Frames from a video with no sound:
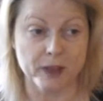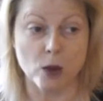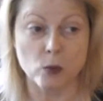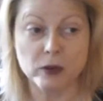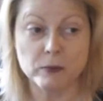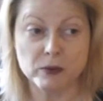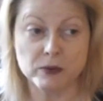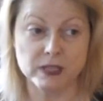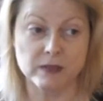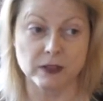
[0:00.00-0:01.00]
I will be
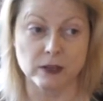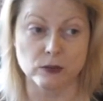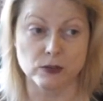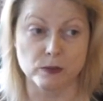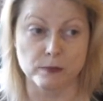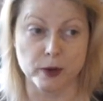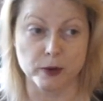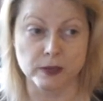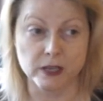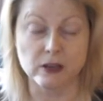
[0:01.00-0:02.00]
receiving notes from
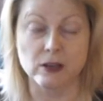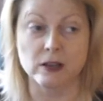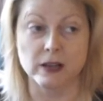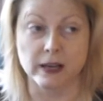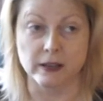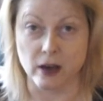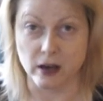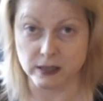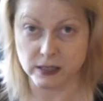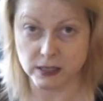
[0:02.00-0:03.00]
both Nicholl and
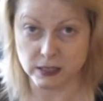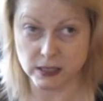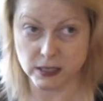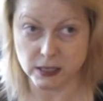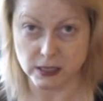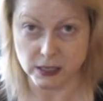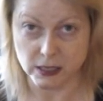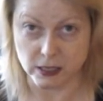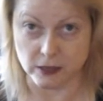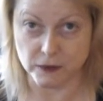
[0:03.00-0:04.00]
Austin
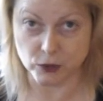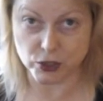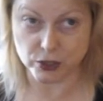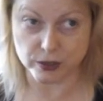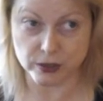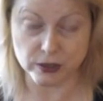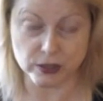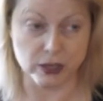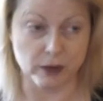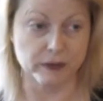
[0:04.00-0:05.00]
in the future.
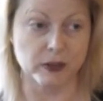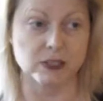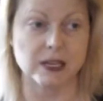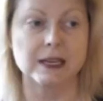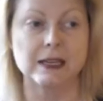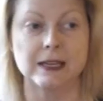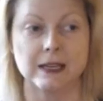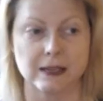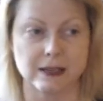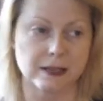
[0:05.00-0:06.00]
So if there's
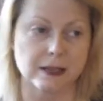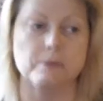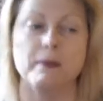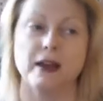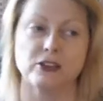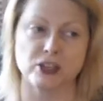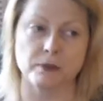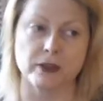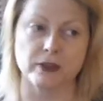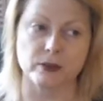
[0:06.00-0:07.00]
anything that match
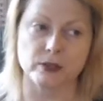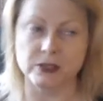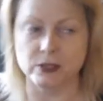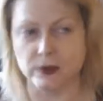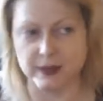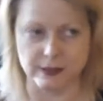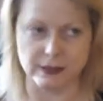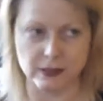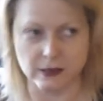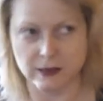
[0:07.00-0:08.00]
up on those two
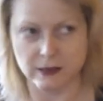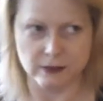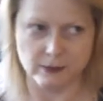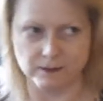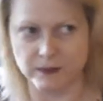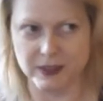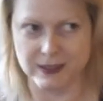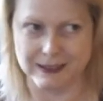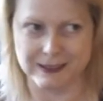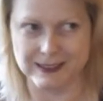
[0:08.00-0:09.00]
things
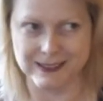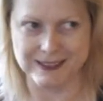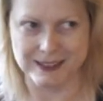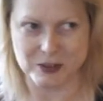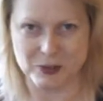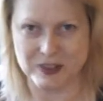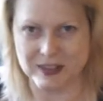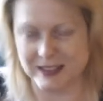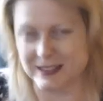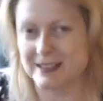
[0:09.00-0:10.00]
that, you know,
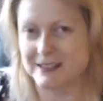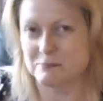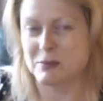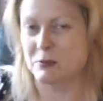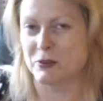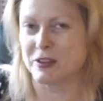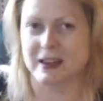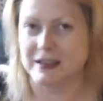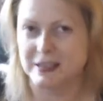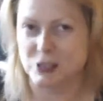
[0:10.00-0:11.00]
think people think
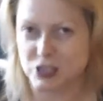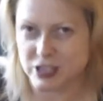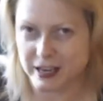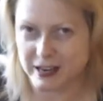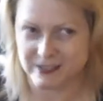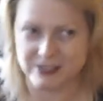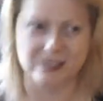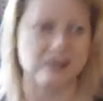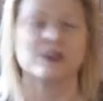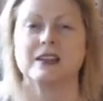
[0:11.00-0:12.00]
I need to change, you
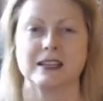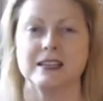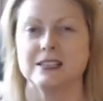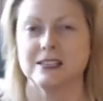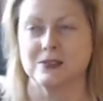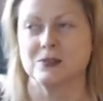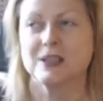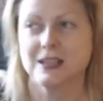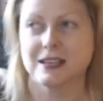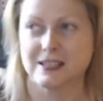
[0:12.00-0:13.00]
know, then I need to
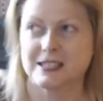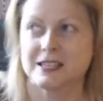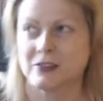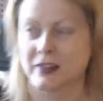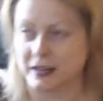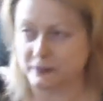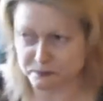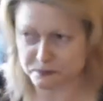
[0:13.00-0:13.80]
consider that.